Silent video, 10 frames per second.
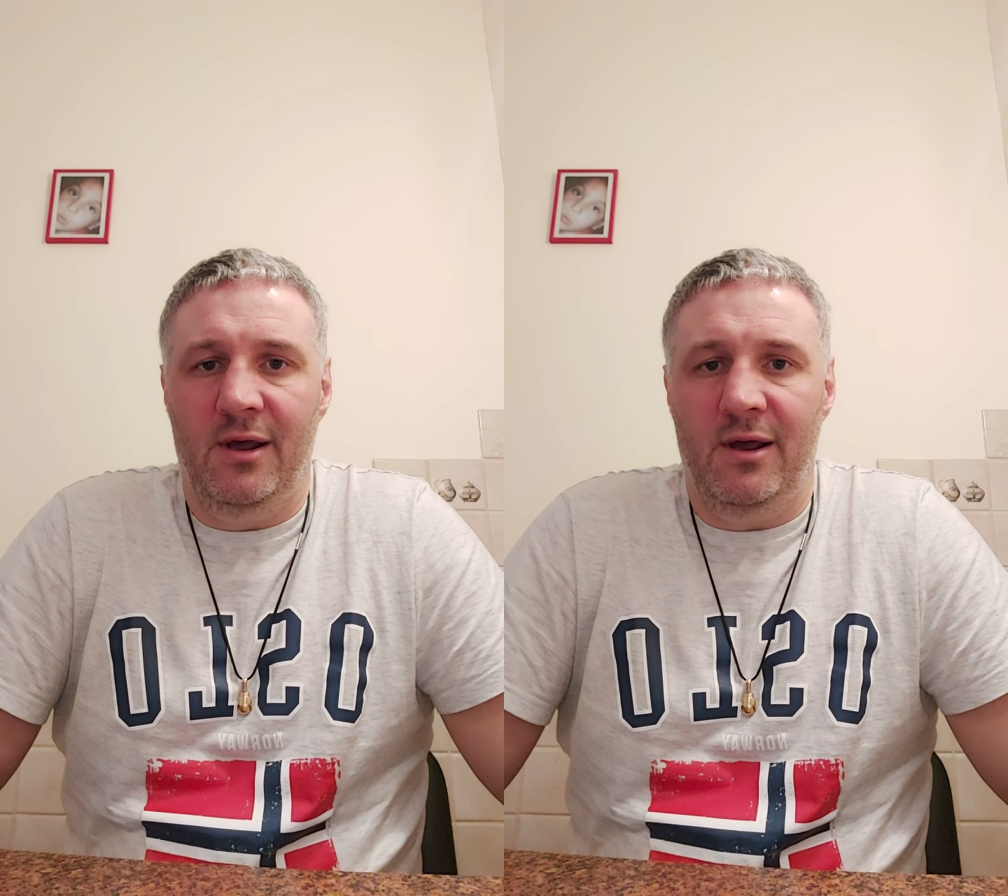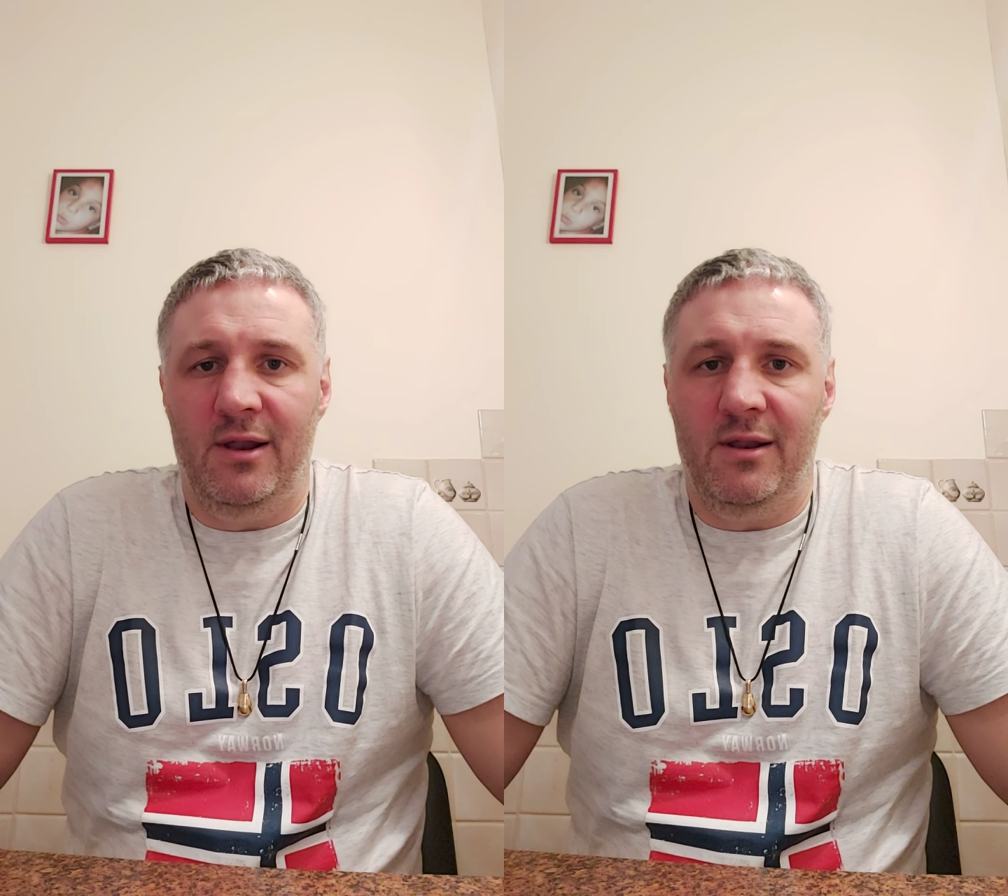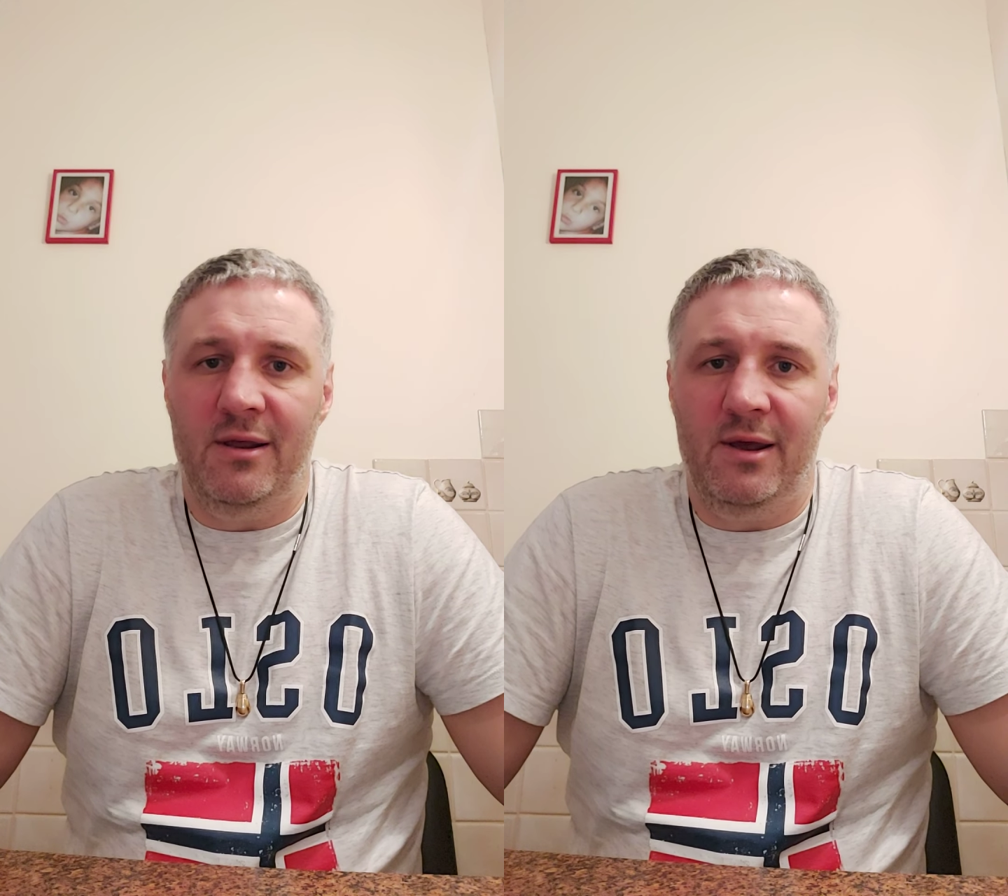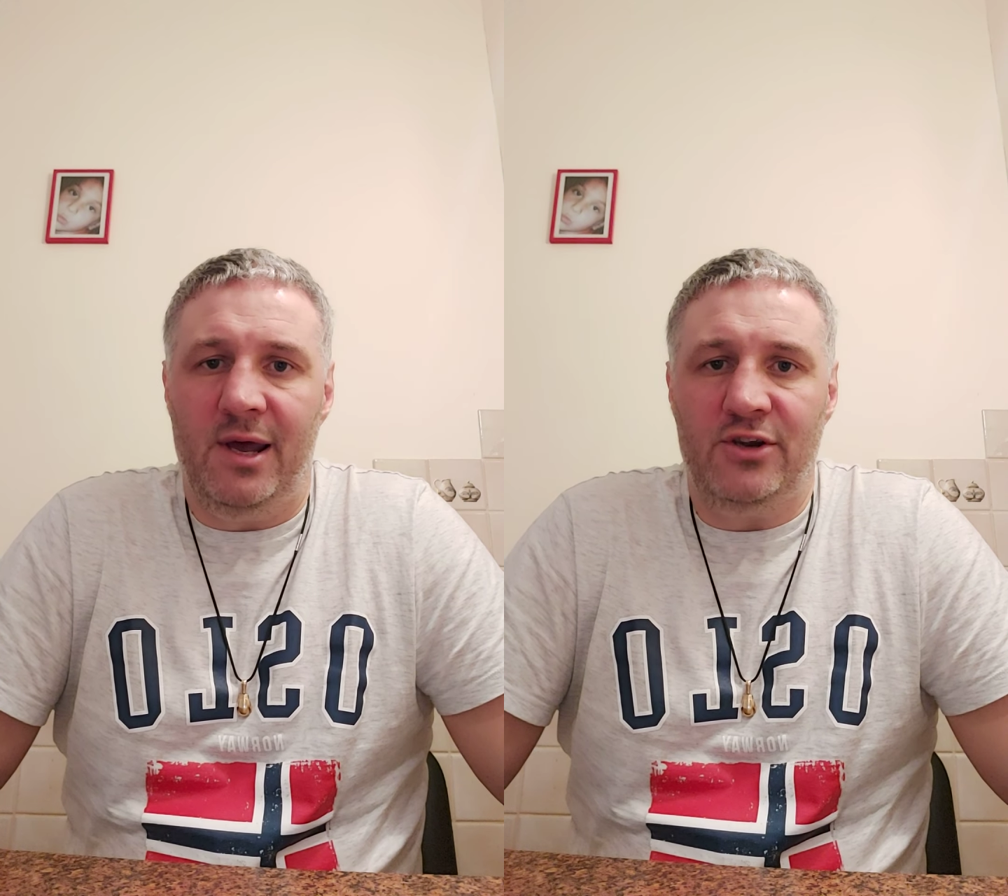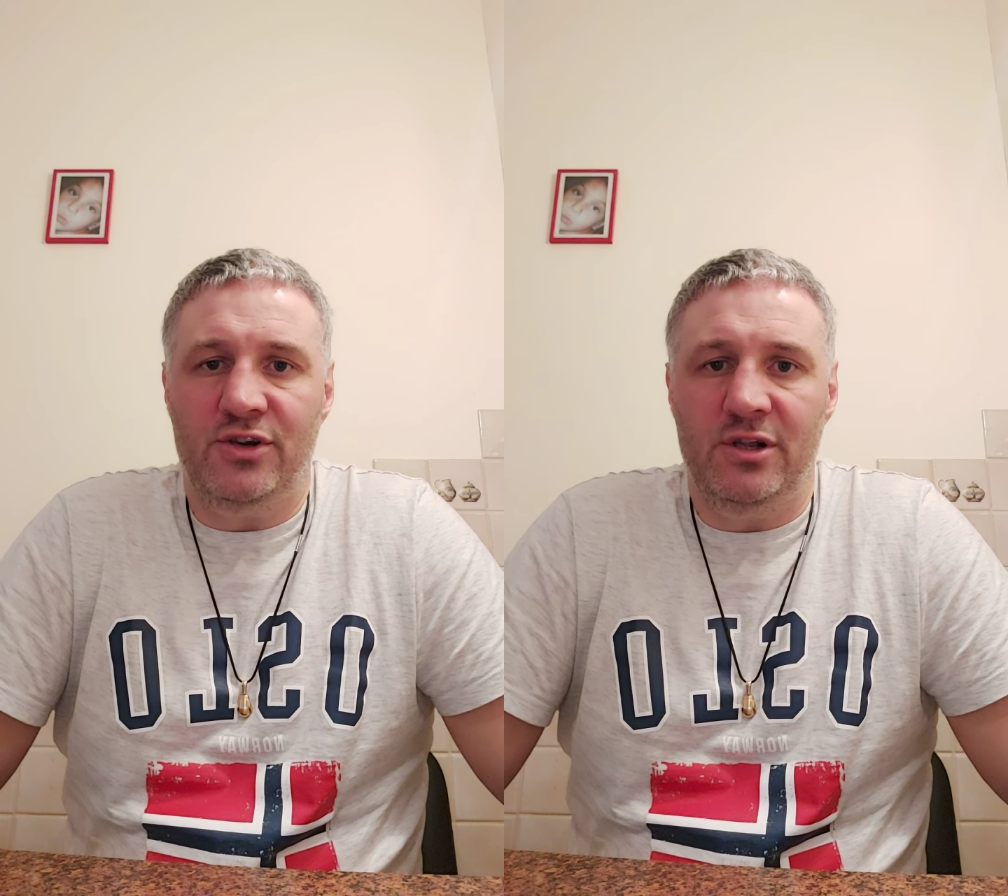and
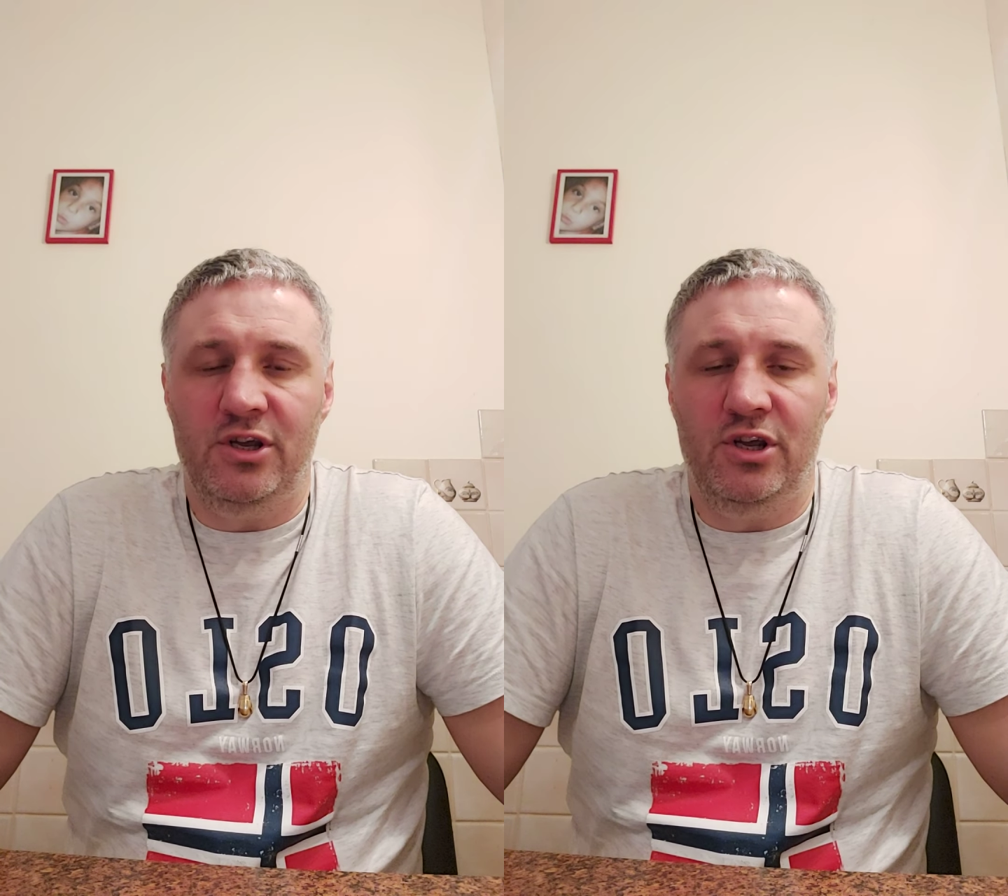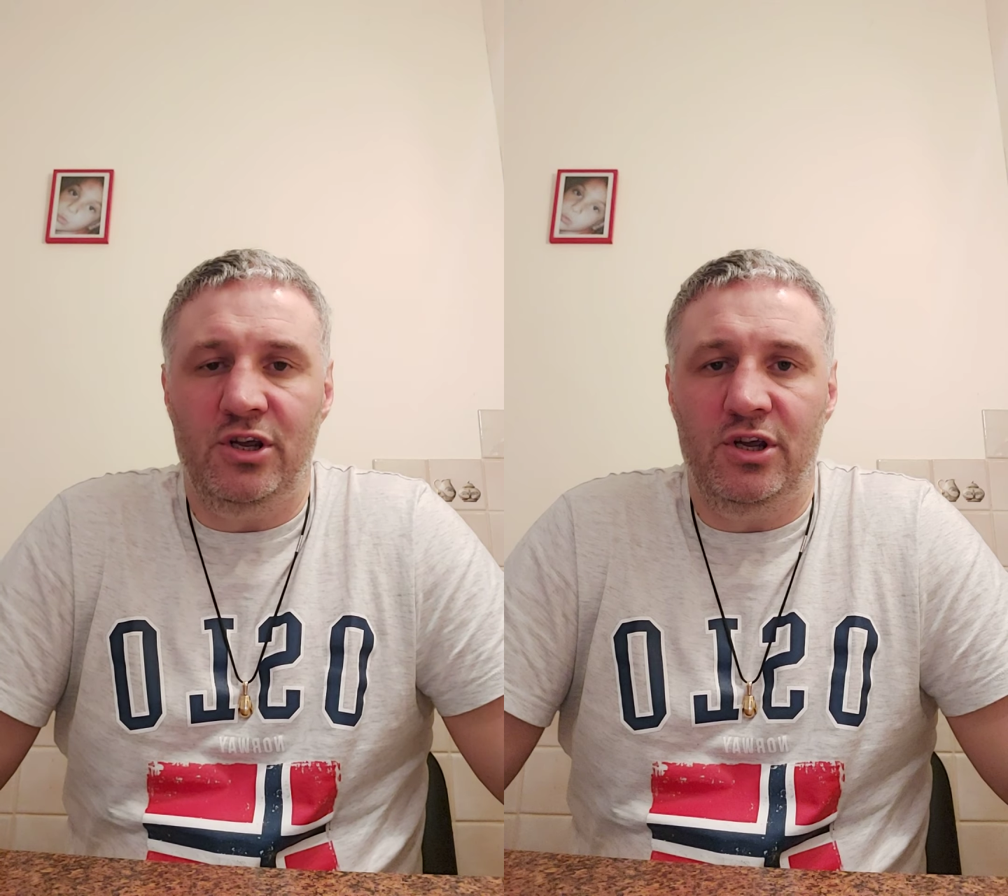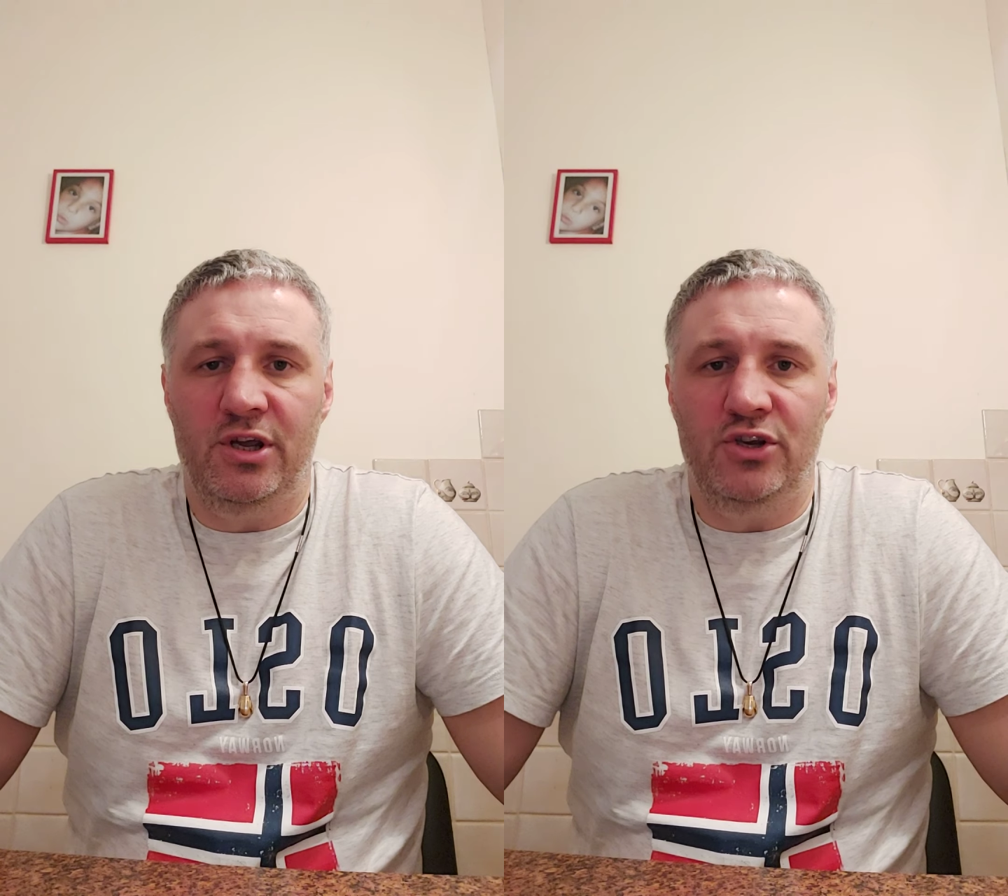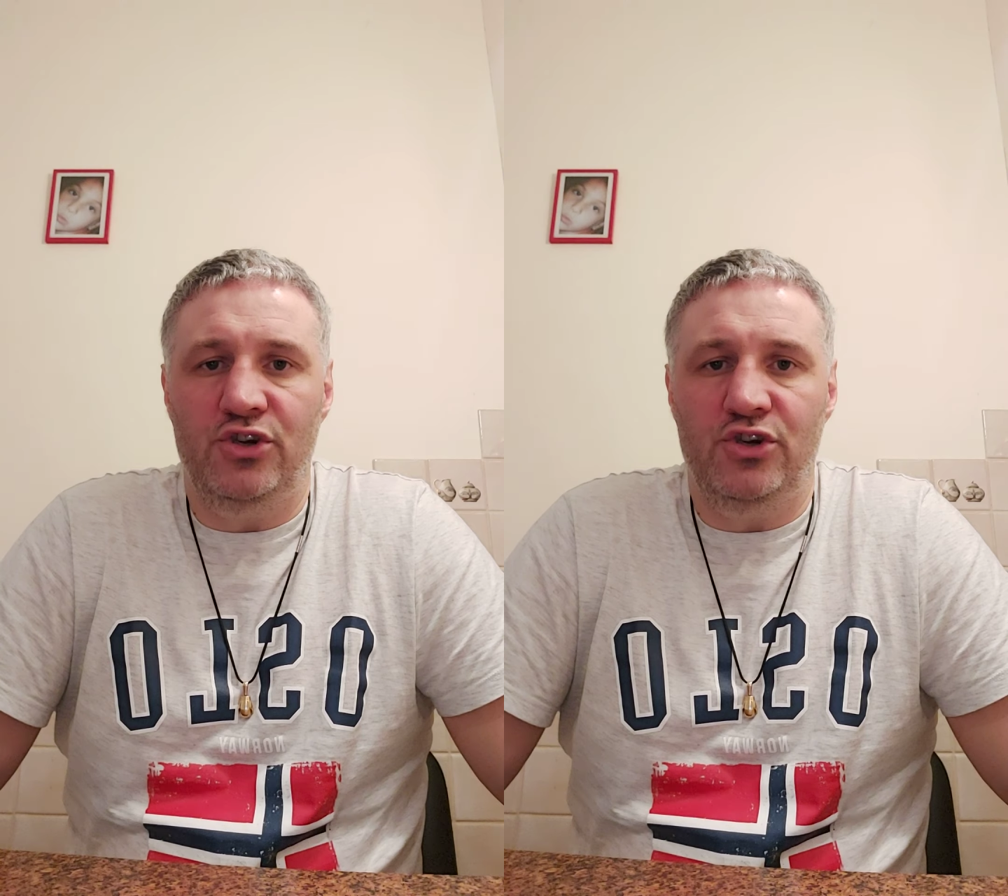actually he